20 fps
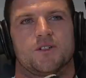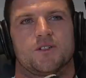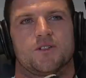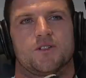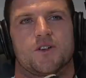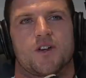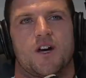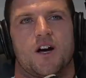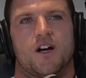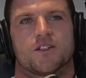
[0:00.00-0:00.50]
You
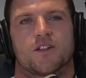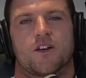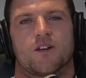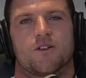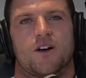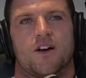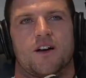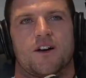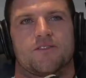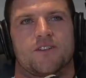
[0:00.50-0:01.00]
can't go
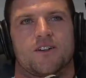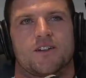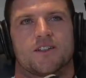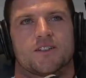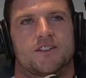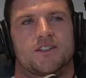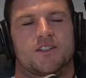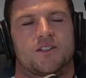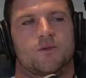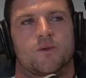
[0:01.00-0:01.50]
half-ass
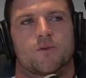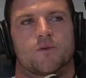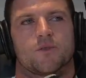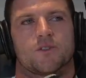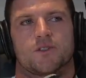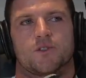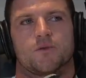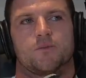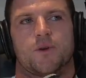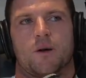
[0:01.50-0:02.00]
into him because
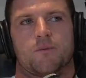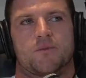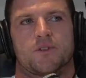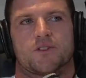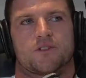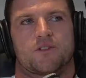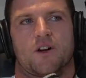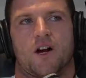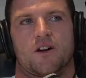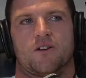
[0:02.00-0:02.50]
he'll bump you
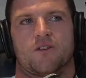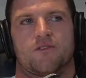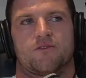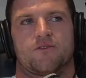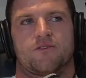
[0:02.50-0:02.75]
straight off.